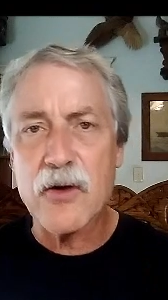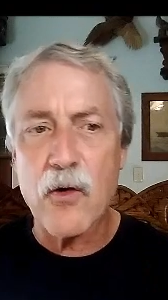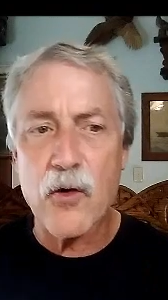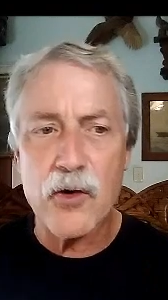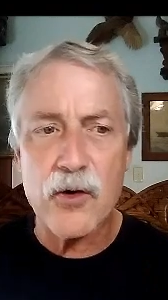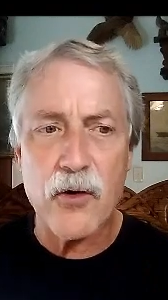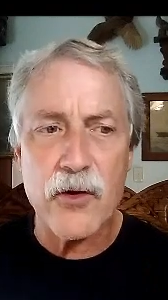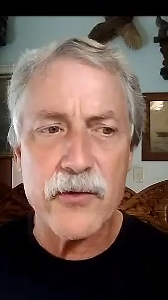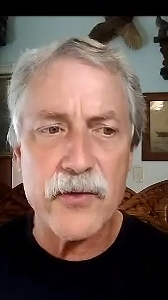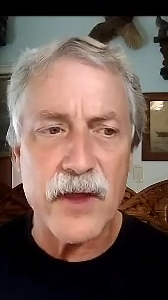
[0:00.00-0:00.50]

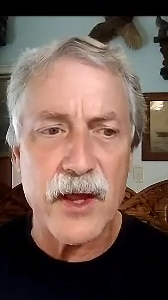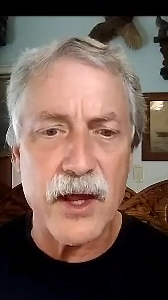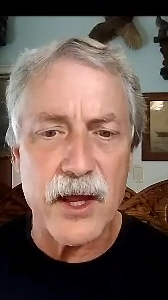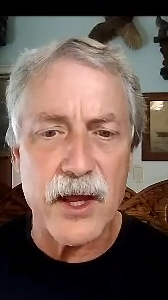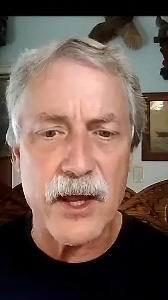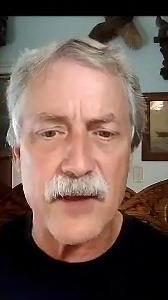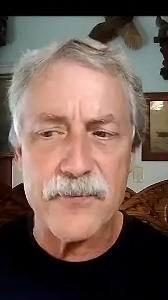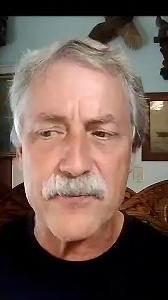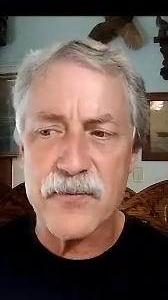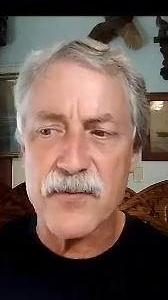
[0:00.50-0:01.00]
going on
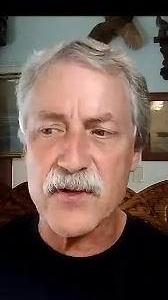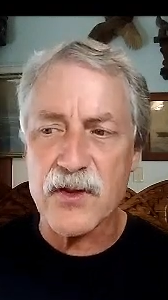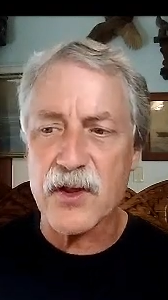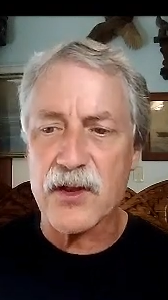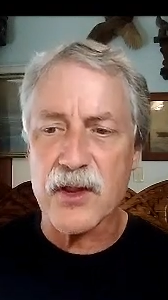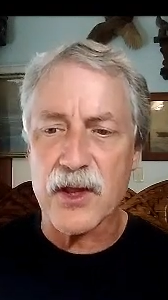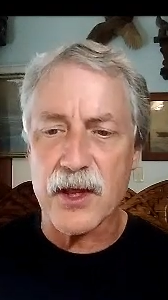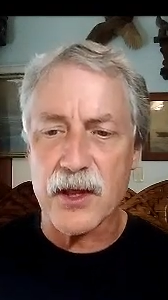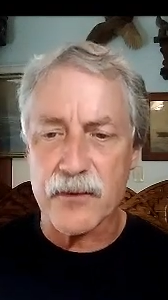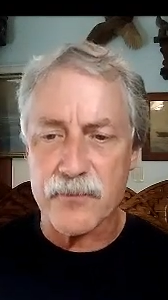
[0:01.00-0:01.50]
the to
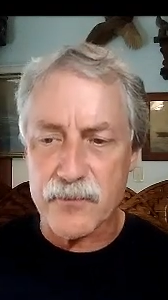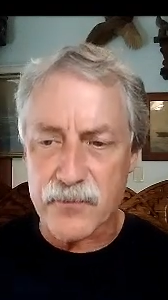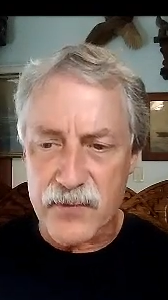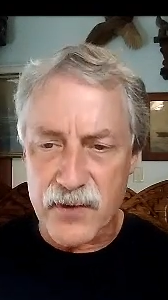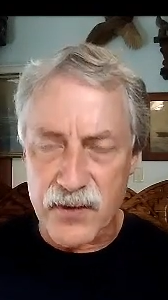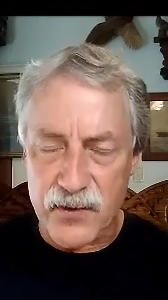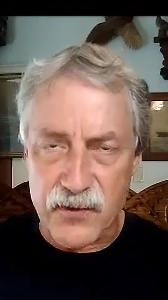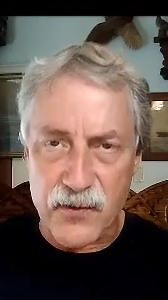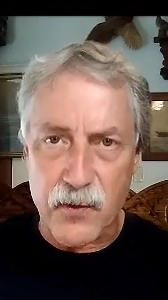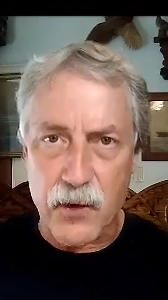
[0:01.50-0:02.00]
the
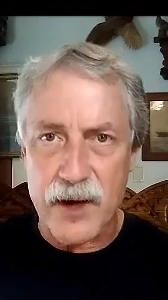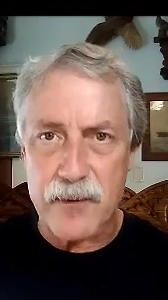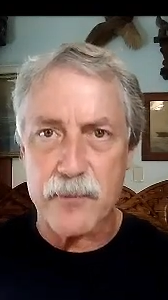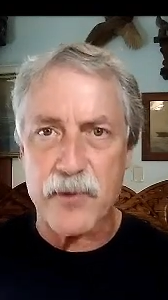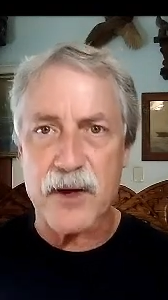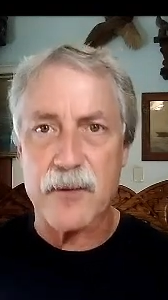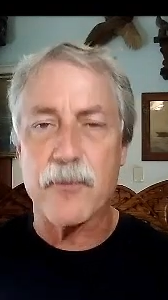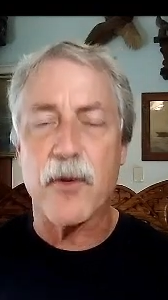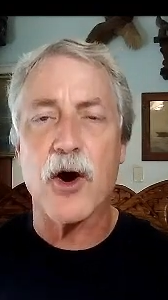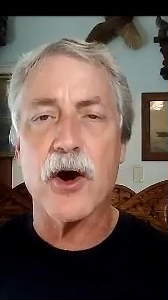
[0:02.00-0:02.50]
this great
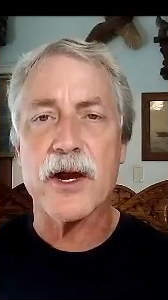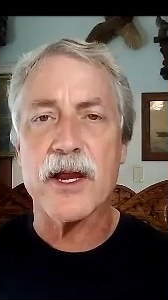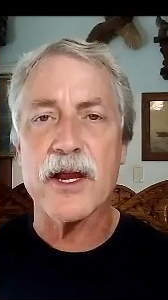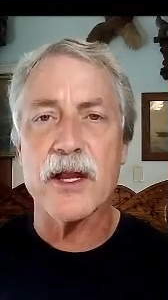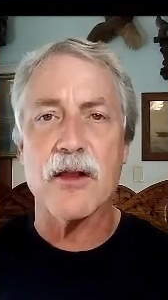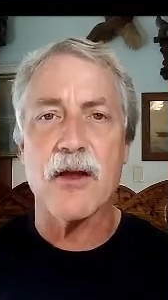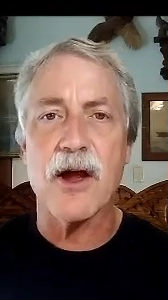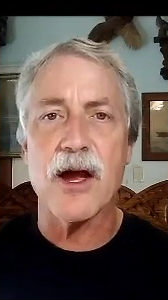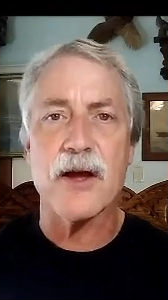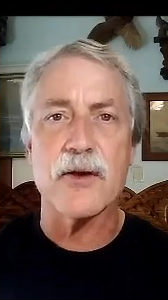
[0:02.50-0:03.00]
big
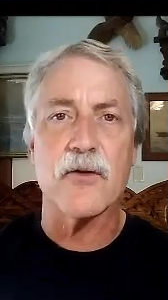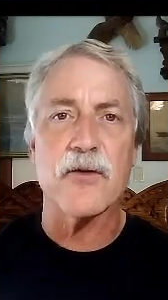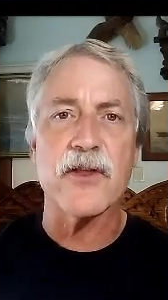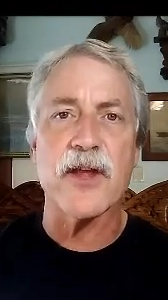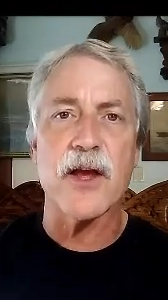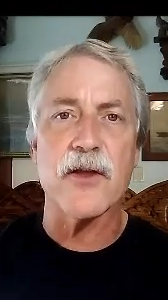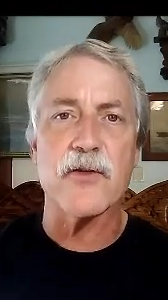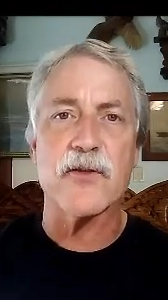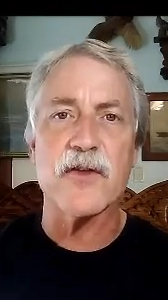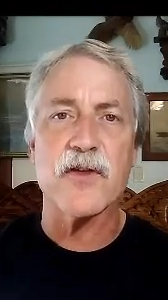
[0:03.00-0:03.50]
parking lot on
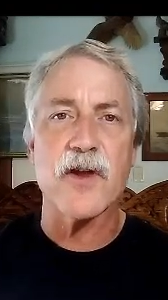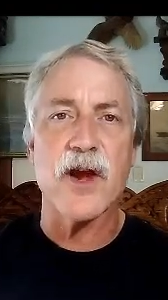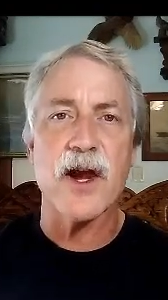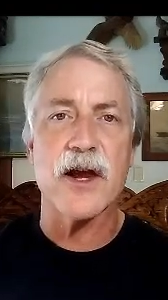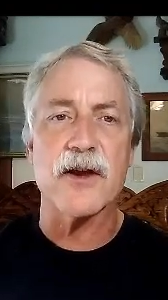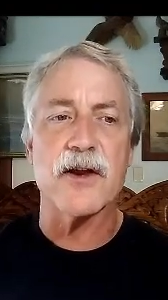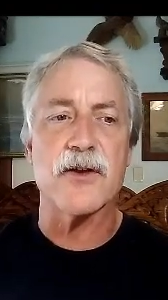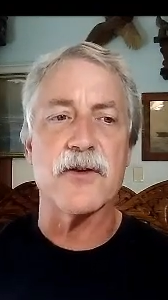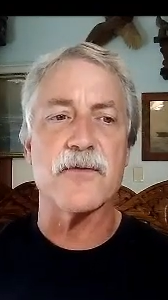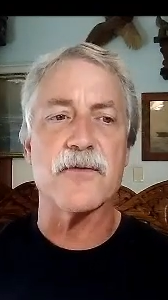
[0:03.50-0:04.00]
the other
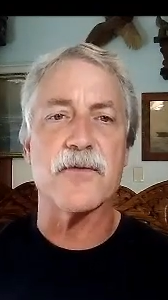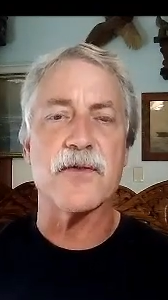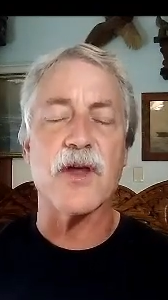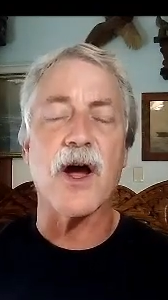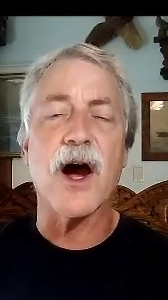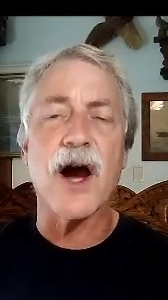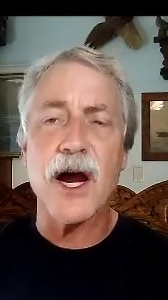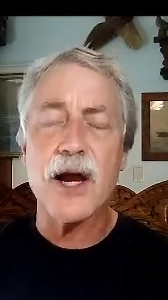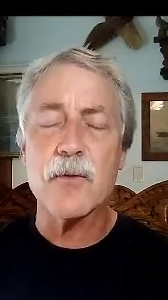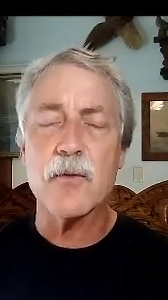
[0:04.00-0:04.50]
side of
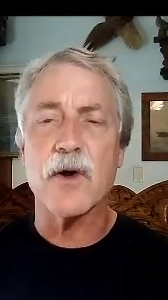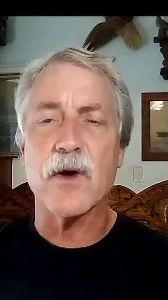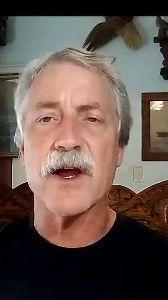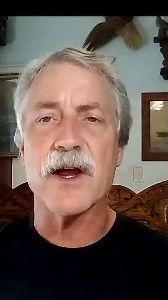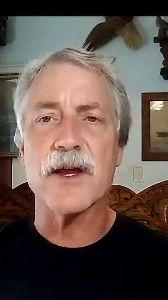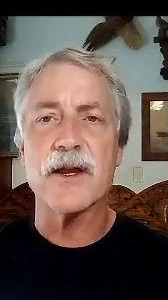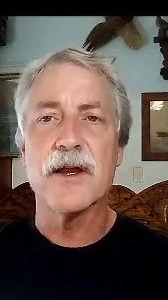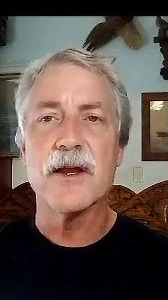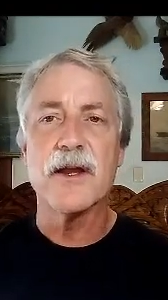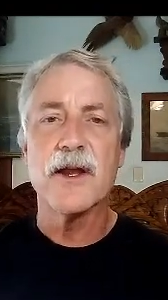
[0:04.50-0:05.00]
the
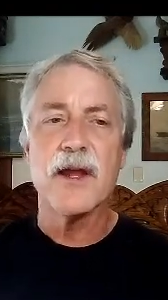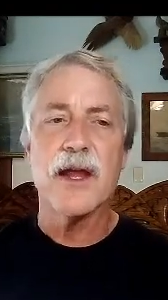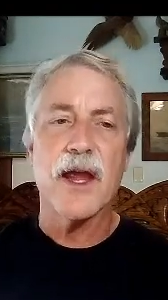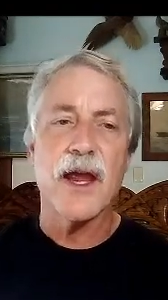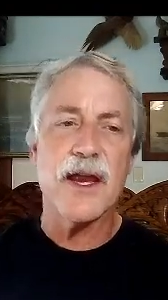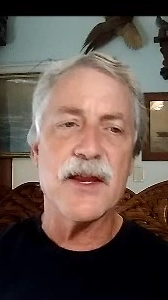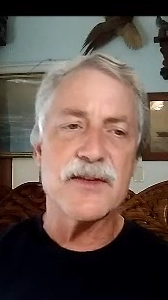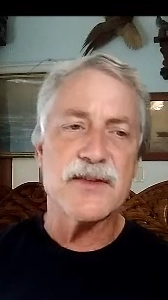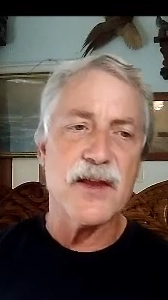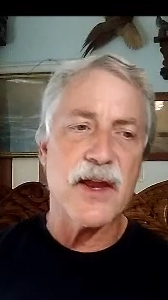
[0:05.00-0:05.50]
highway,
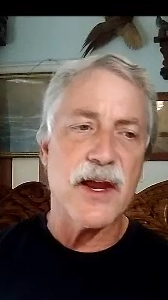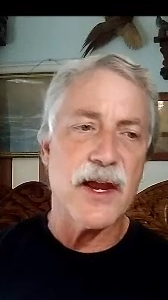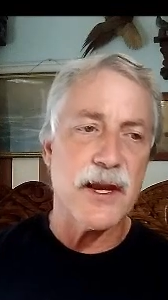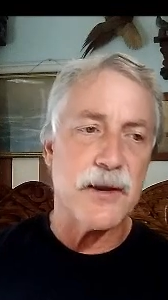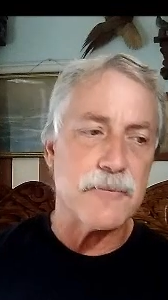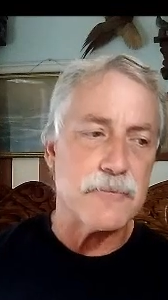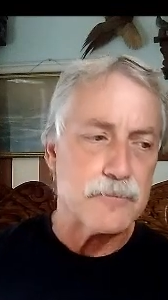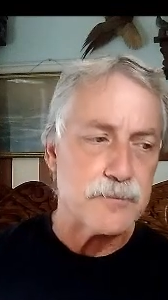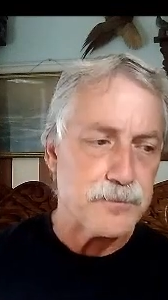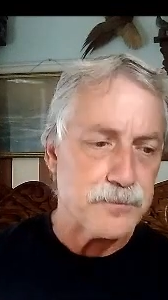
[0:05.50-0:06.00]
and it's
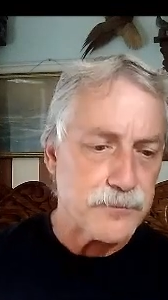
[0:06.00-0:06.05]
like.